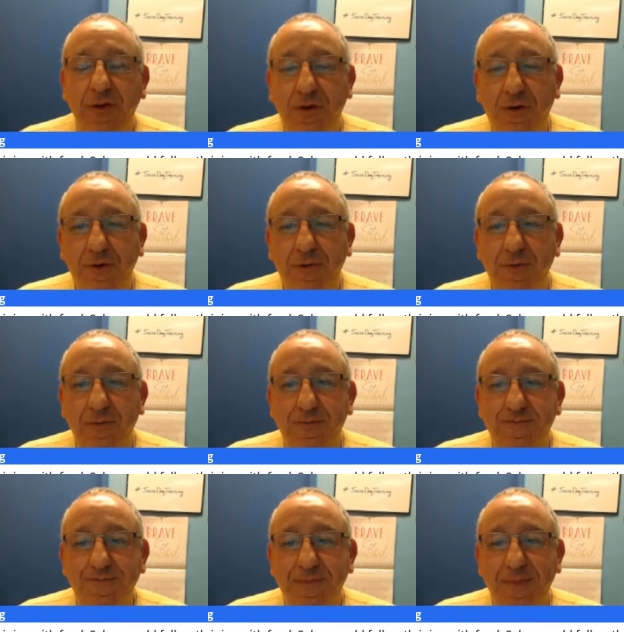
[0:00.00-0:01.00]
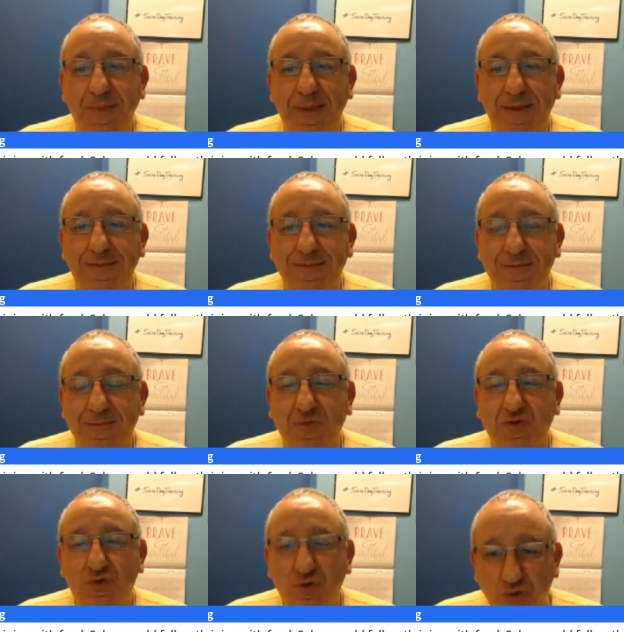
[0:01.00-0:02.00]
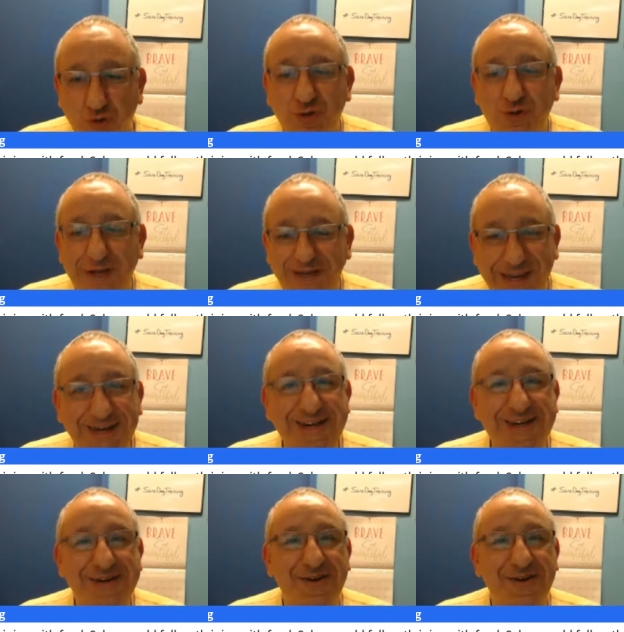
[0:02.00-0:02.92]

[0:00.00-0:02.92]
know, cruel to hear